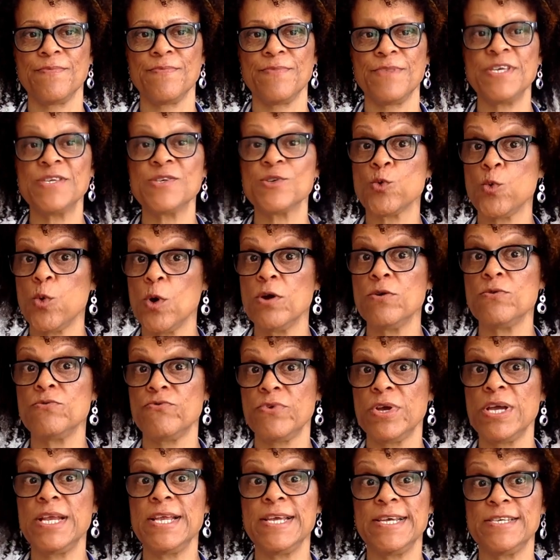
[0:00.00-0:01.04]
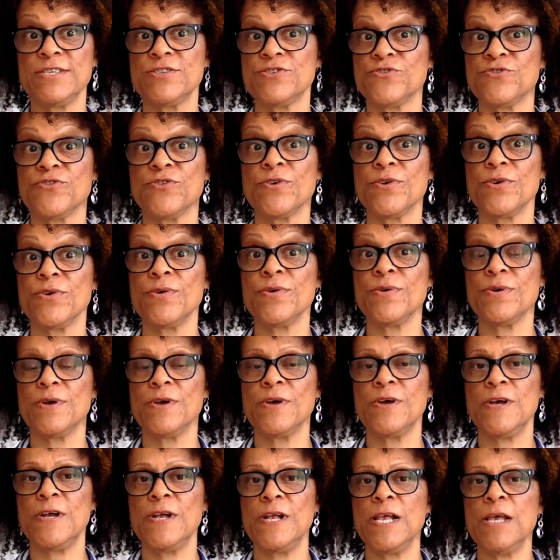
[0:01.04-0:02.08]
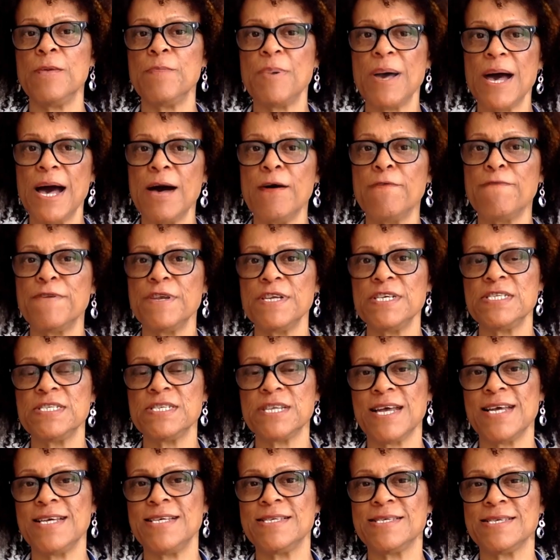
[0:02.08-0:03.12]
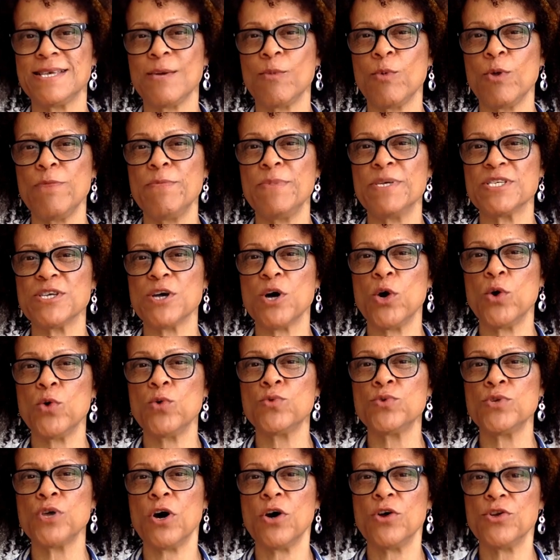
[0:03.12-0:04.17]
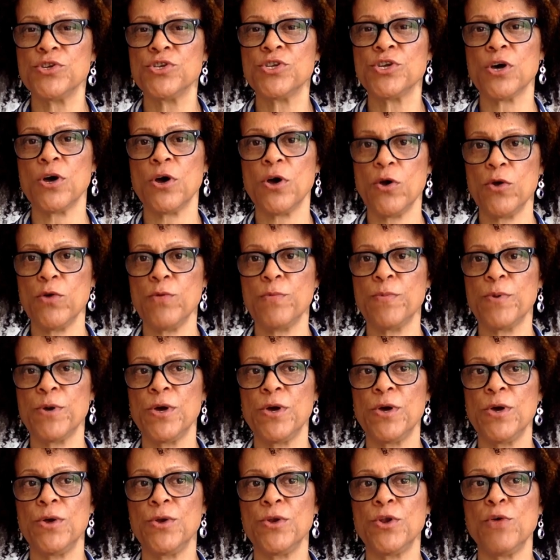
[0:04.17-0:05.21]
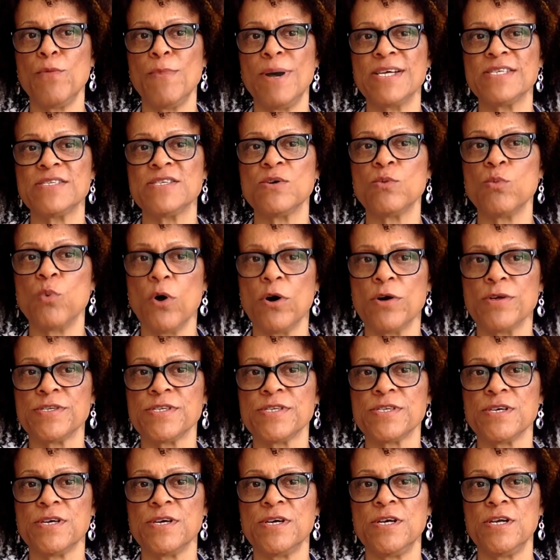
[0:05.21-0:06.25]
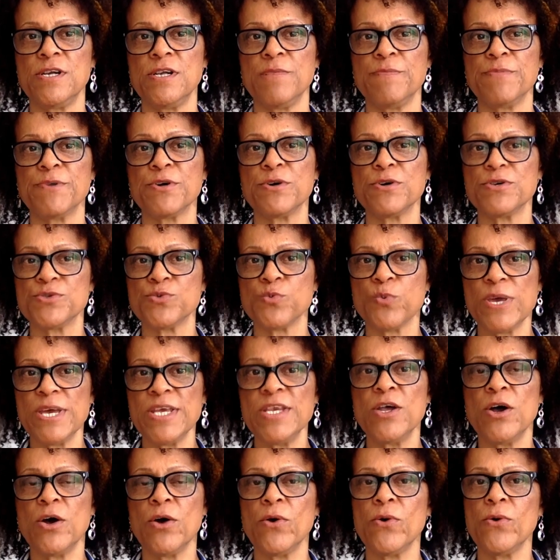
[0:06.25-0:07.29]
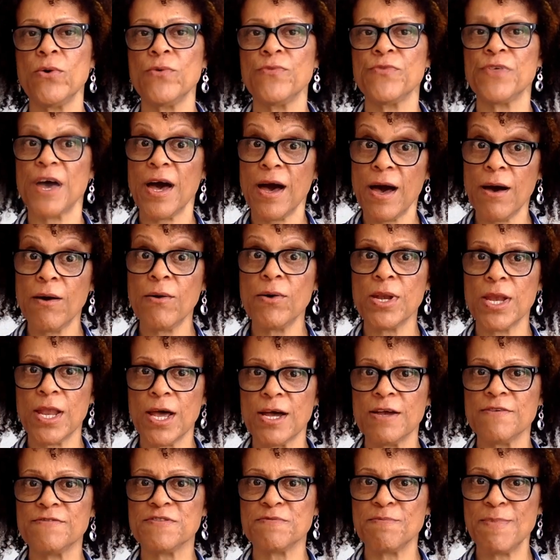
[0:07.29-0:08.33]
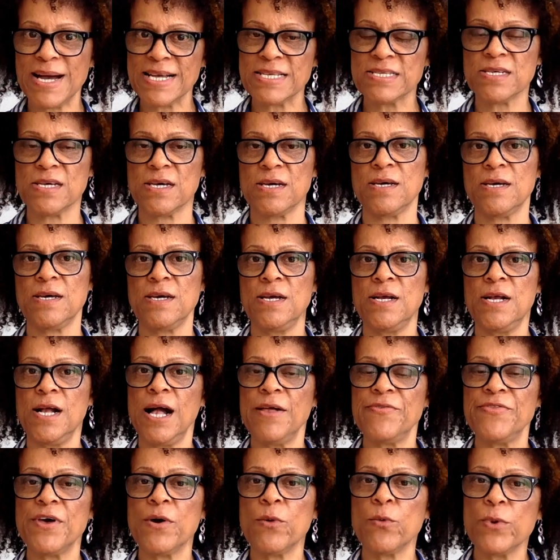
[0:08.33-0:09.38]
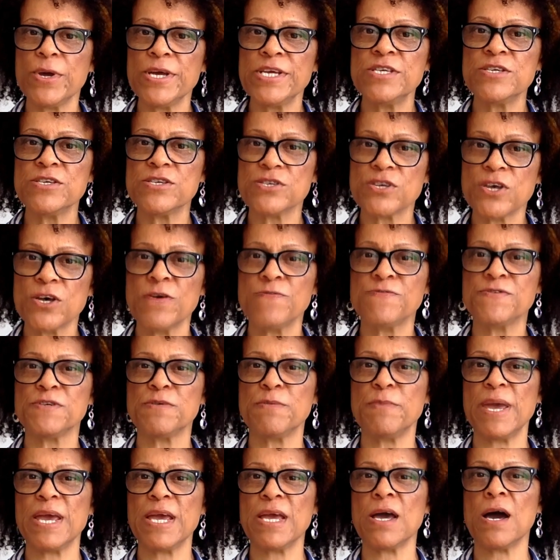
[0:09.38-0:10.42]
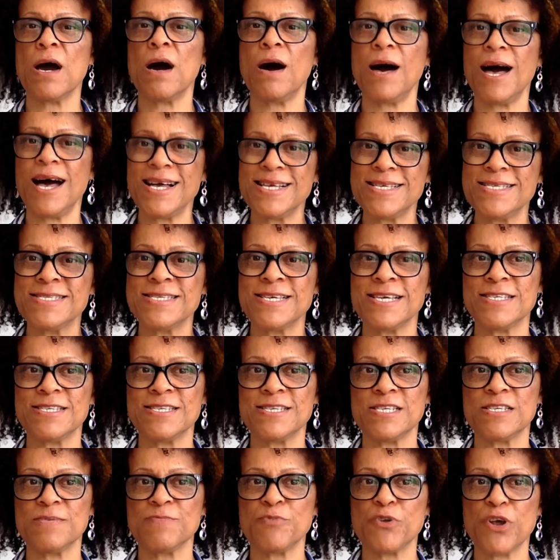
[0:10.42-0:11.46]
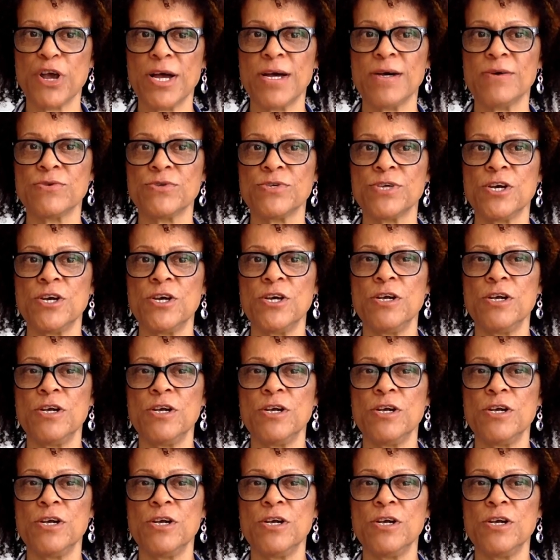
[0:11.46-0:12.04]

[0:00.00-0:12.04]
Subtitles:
This quote really is true. It powerfully states how we must hold on to hope no matter what, because we know that our lives matter and that we deserve to make our ancestors proud